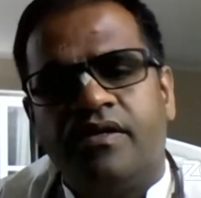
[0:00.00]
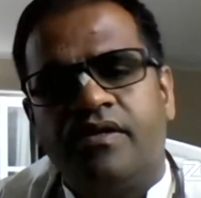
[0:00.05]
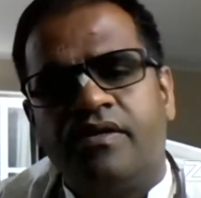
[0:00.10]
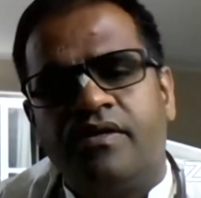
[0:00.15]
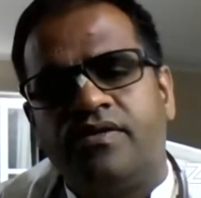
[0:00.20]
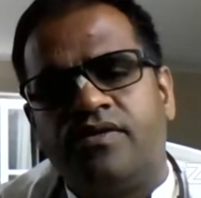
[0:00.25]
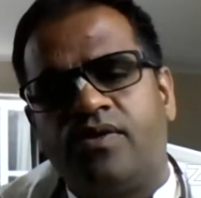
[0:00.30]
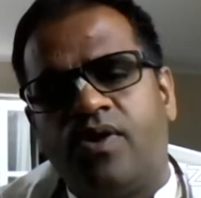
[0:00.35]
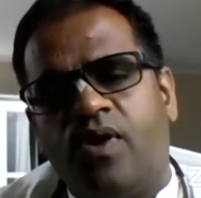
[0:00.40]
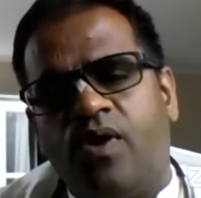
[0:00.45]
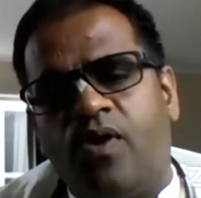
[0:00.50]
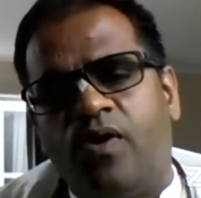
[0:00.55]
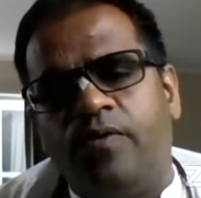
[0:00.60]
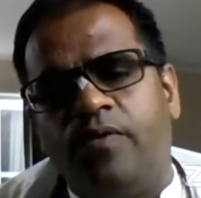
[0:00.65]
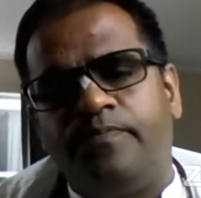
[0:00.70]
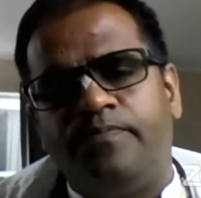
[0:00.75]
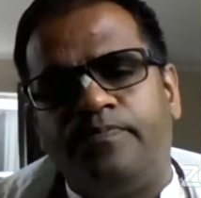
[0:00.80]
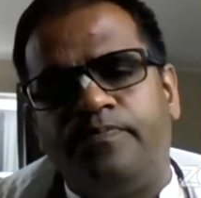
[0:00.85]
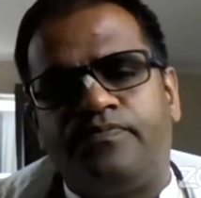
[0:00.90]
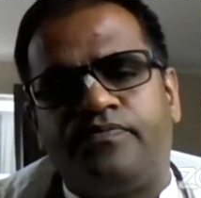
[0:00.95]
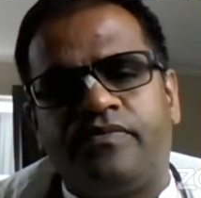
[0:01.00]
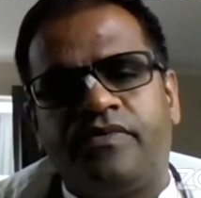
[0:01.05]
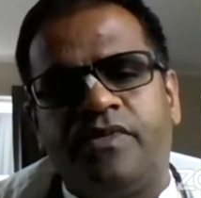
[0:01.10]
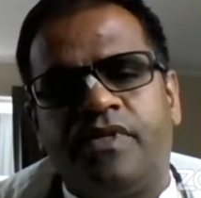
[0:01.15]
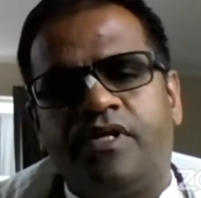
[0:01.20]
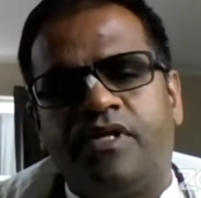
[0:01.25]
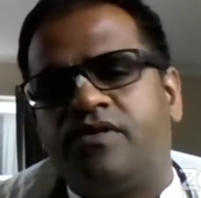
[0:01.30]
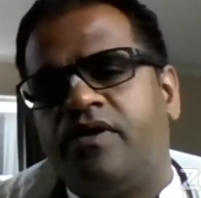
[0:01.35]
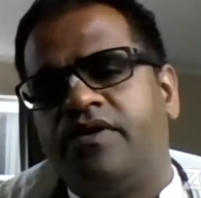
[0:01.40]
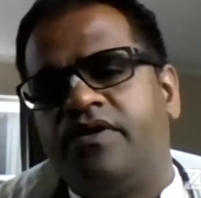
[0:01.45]
So
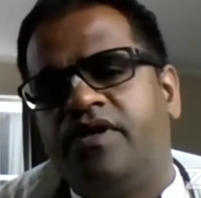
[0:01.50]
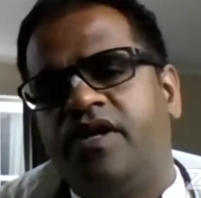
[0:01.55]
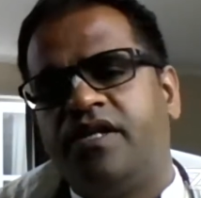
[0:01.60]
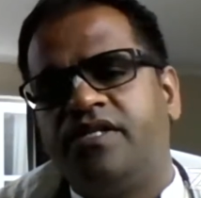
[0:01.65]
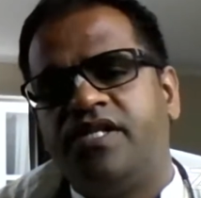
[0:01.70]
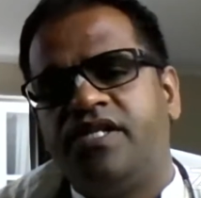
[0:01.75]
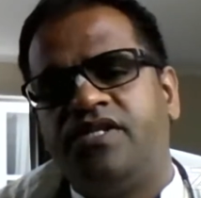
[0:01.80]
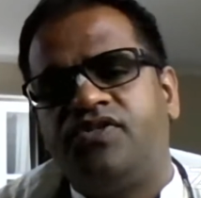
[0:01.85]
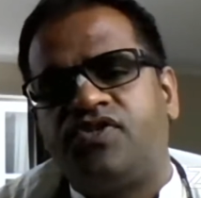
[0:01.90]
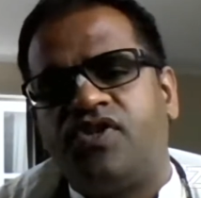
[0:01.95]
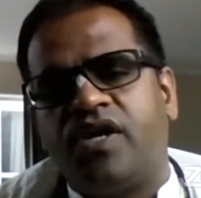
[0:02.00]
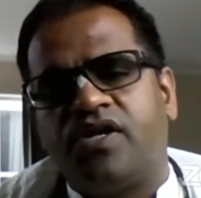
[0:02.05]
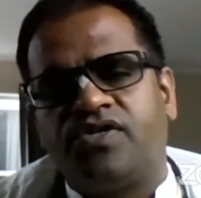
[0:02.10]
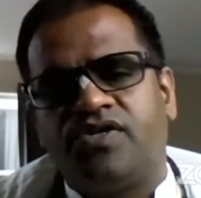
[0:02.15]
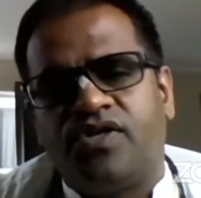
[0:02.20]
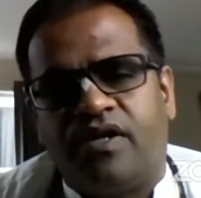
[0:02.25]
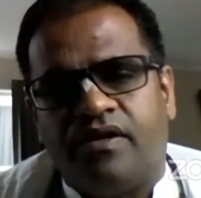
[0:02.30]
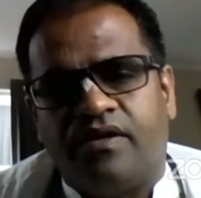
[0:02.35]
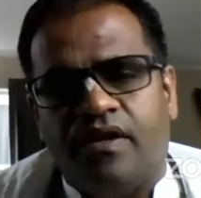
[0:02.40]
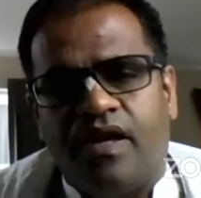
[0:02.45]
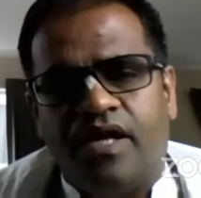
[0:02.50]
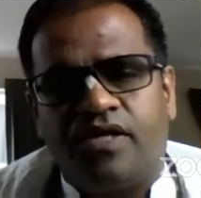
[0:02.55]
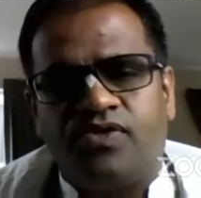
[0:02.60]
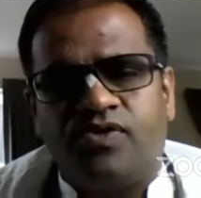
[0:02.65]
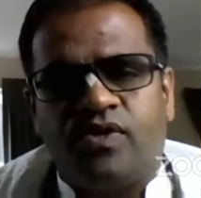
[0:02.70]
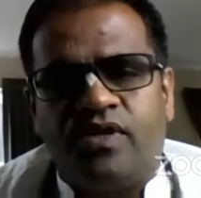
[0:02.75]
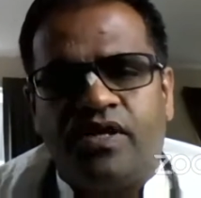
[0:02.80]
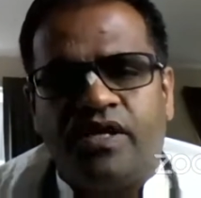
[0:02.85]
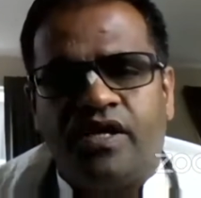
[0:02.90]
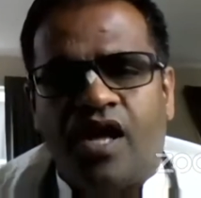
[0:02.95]
here is instruction
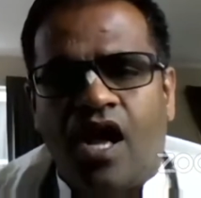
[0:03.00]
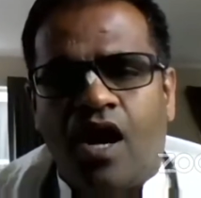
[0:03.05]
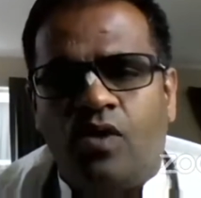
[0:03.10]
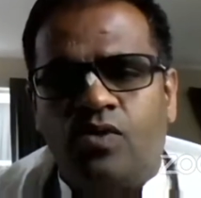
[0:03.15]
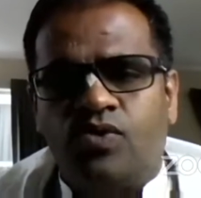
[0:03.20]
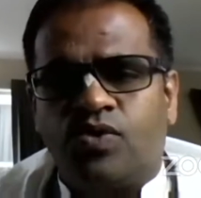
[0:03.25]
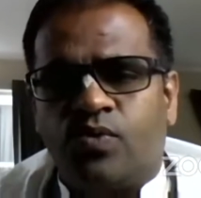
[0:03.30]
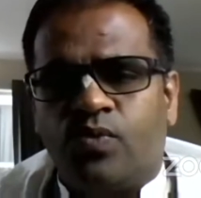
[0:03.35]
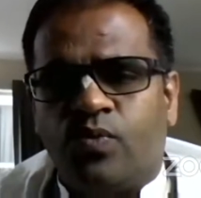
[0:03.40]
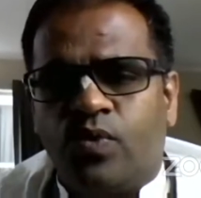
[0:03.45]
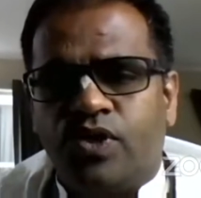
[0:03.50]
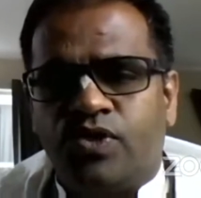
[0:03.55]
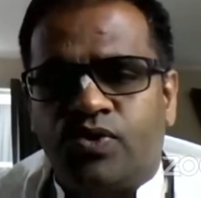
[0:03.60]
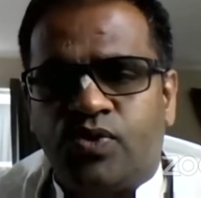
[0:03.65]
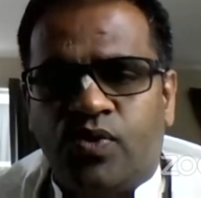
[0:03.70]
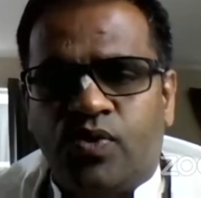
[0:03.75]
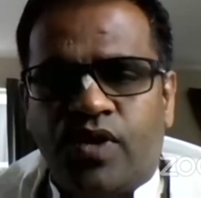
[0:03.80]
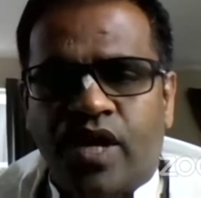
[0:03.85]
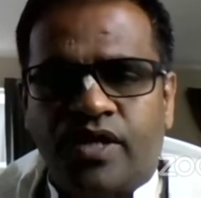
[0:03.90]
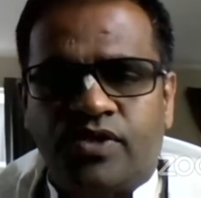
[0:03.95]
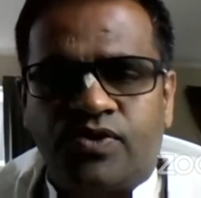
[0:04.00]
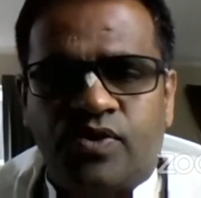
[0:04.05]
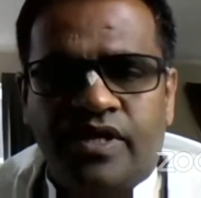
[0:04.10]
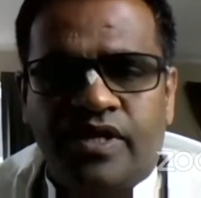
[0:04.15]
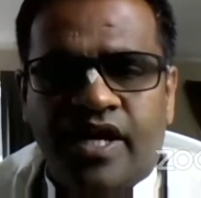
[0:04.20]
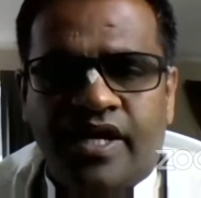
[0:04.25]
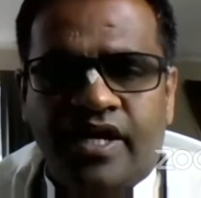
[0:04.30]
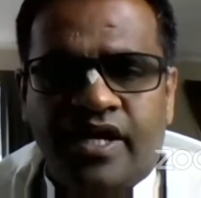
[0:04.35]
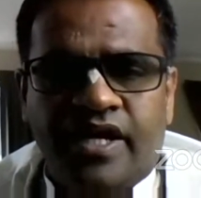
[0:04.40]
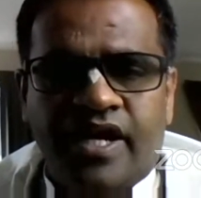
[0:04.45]
actually how we should
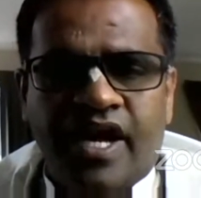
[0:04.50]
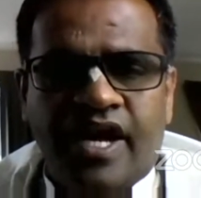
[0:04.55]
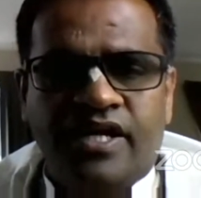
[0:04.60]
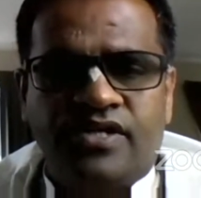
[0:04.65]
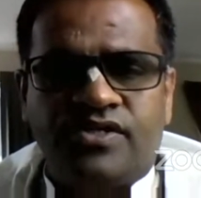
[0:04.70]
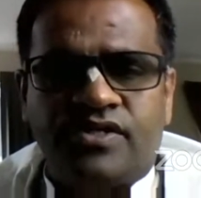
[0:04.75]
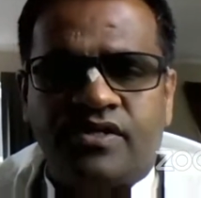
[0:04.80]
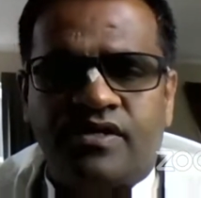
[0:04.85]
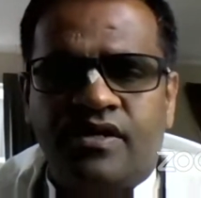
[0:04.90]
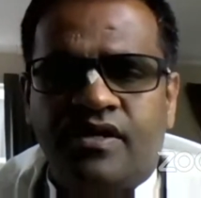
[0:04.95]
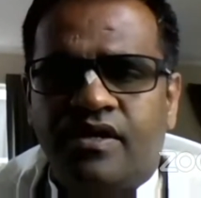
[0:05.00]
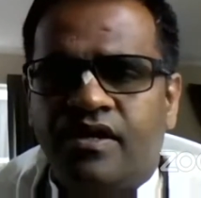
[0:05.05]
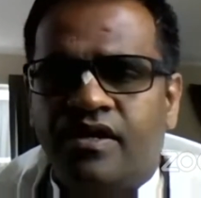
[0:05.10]
actually engage